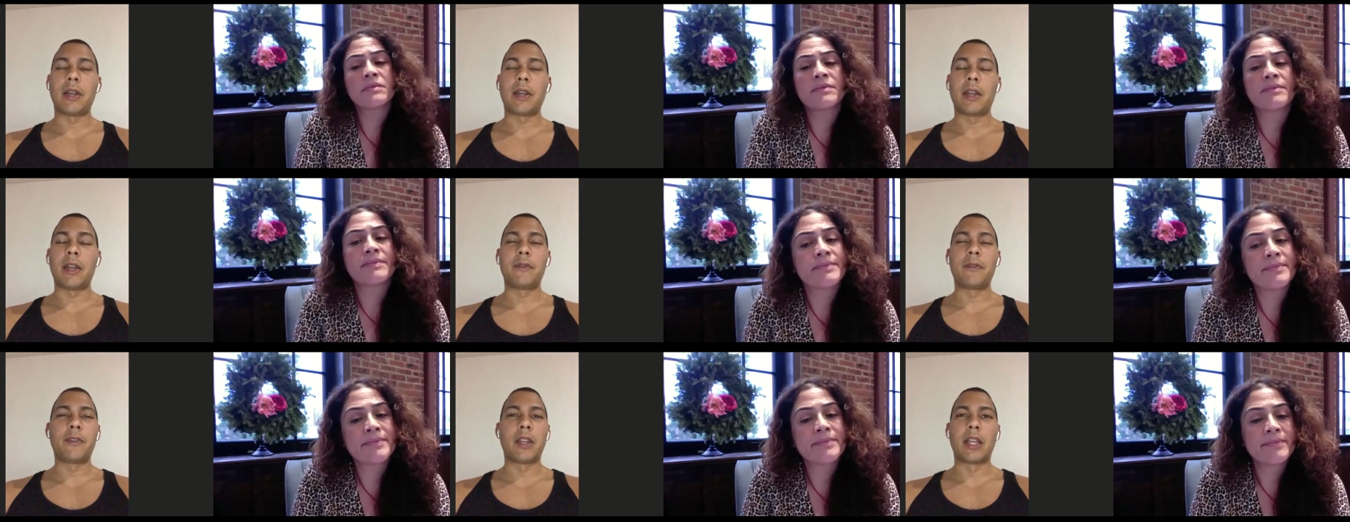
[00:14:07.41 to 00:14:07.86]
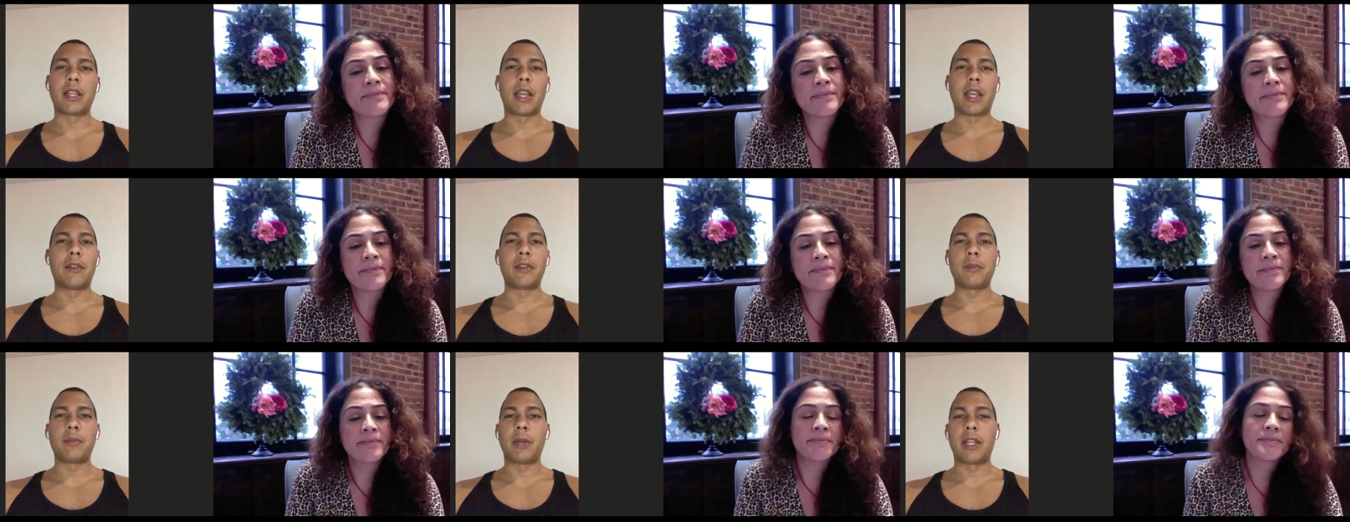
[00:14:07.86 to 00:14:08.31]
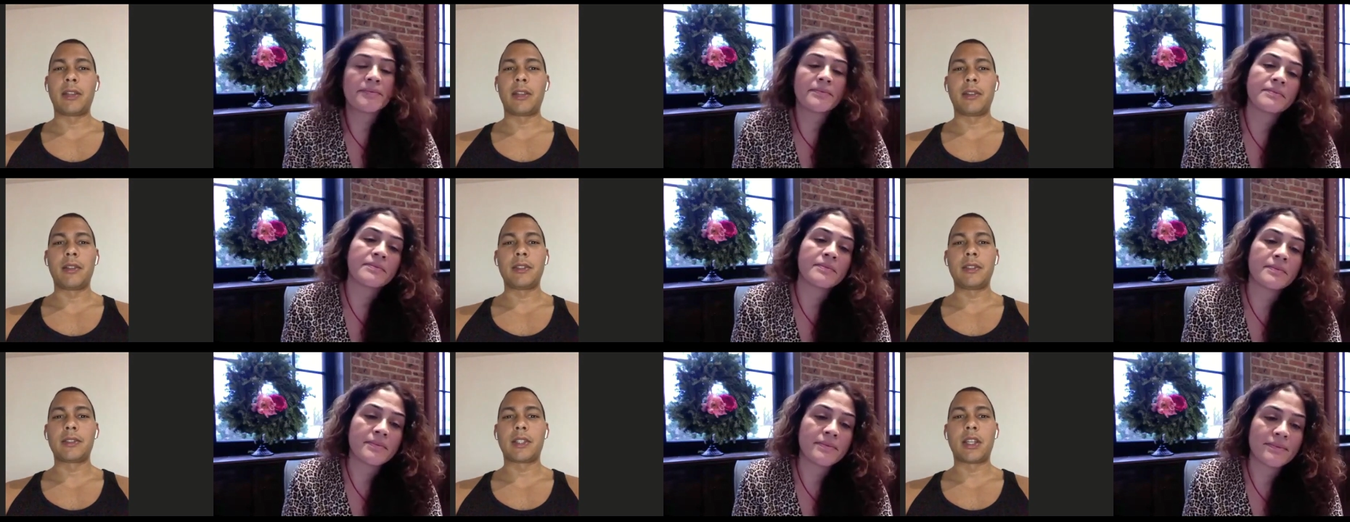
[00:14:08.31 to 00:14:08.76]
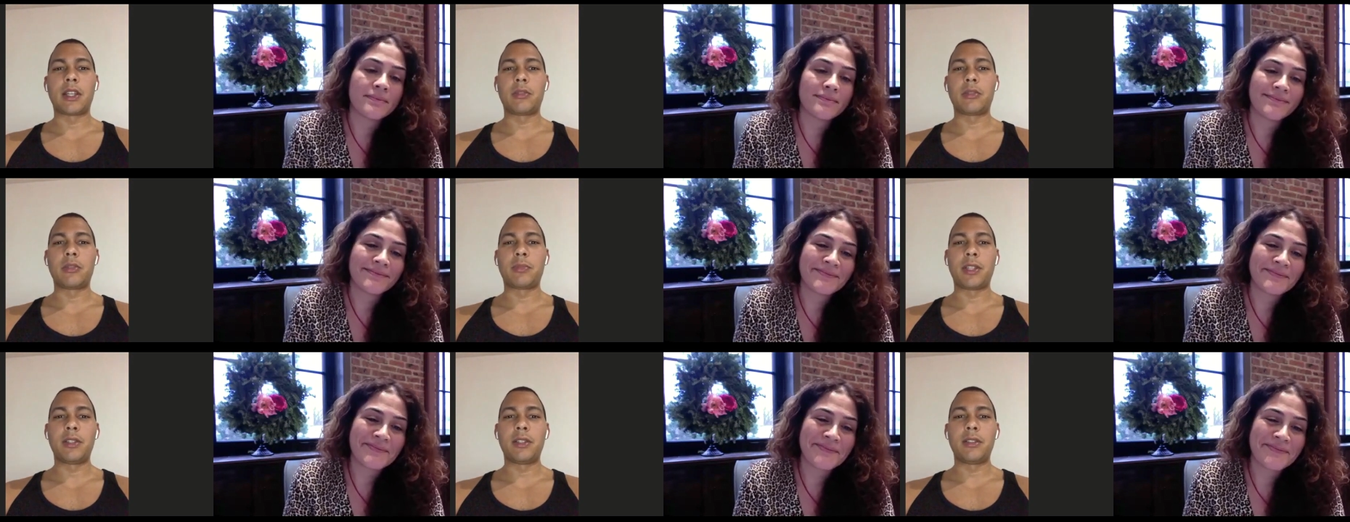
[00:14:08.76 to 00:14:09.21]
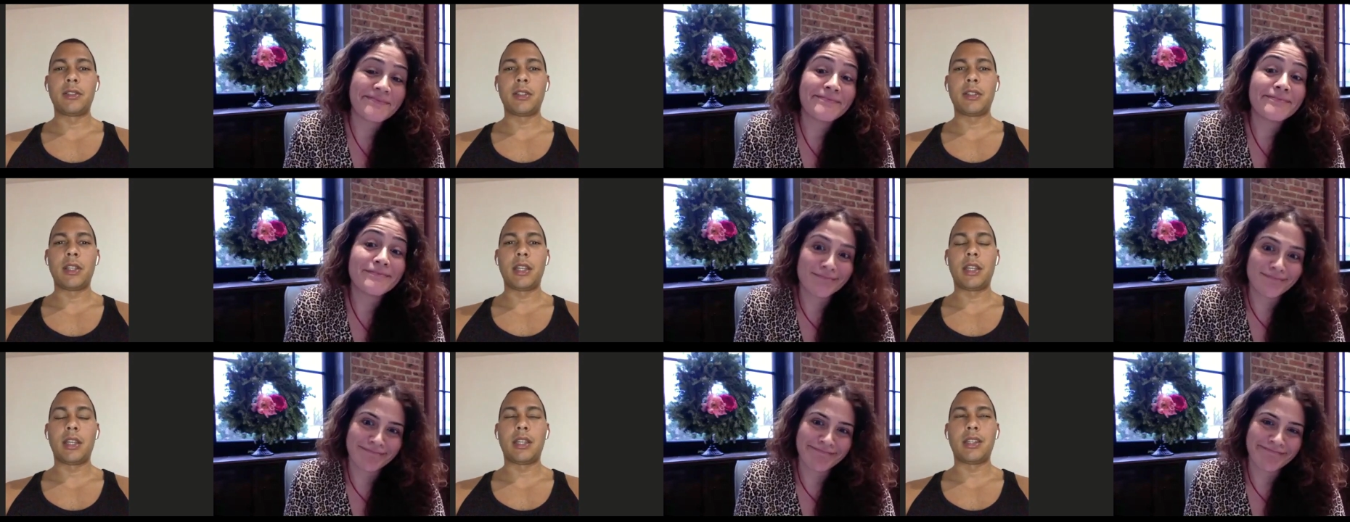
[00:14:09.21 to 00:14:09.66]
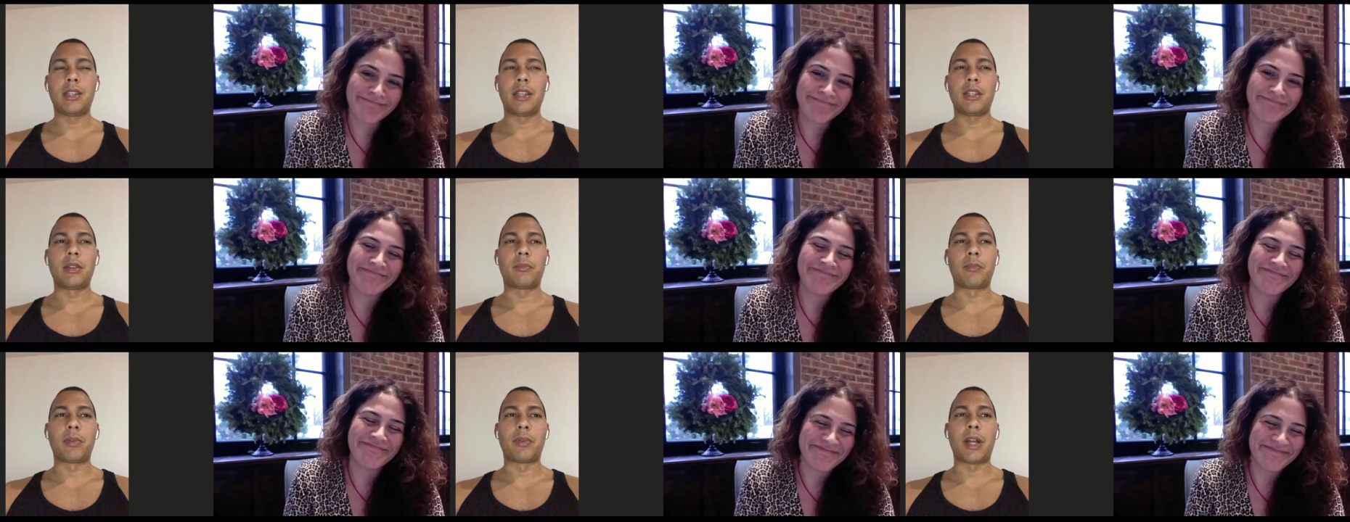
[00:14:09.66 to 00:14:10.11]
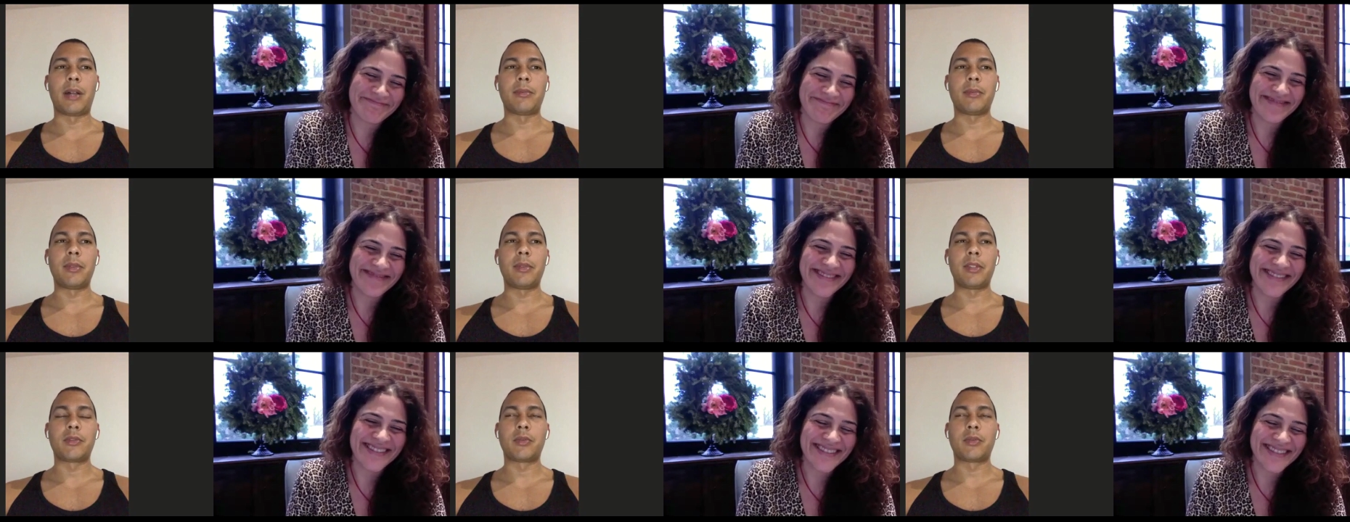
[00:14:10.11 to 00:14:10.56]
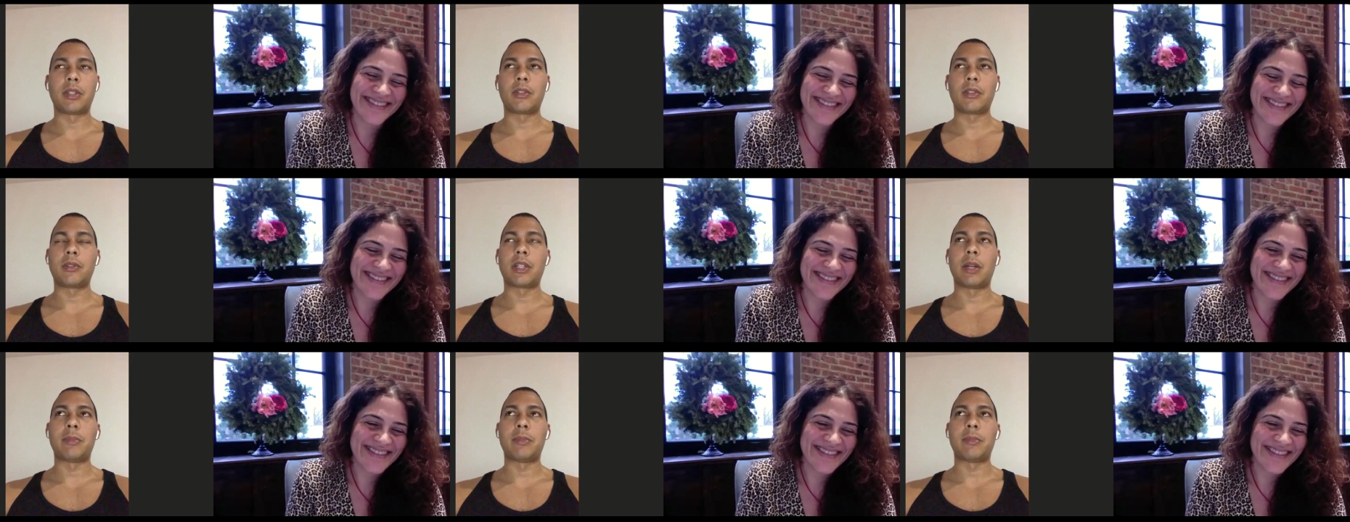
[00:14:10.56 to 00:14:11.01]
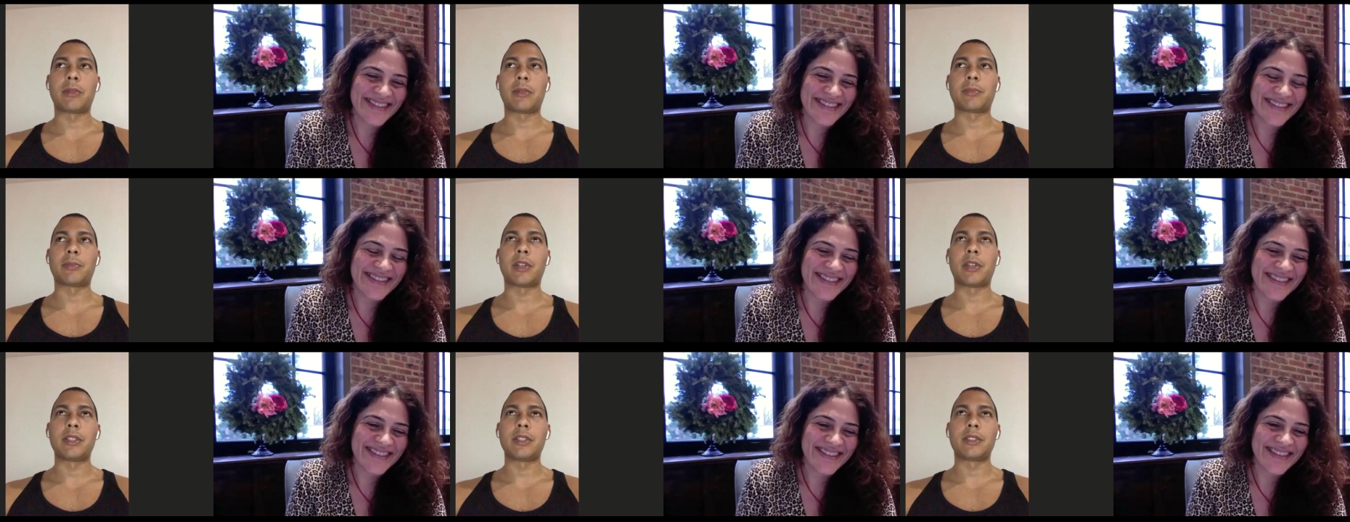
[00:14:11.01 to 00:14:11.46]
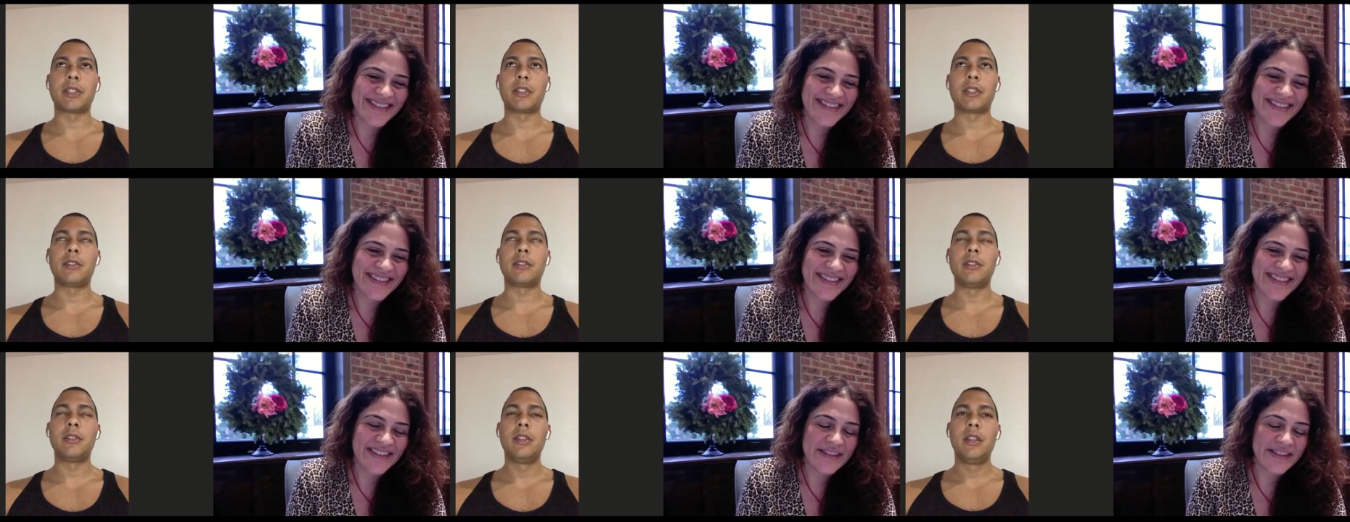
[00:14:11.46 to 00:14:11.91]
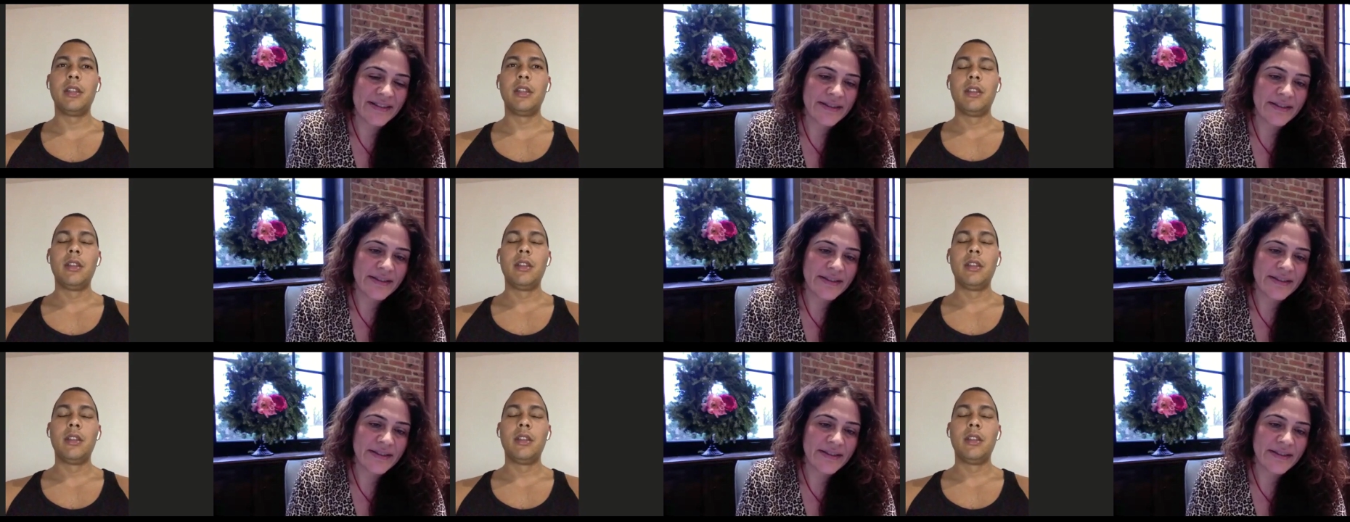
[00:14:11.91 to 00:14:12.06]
Speaker 1: i feel like everybody needs therapy and, and the problem is when you come out of prison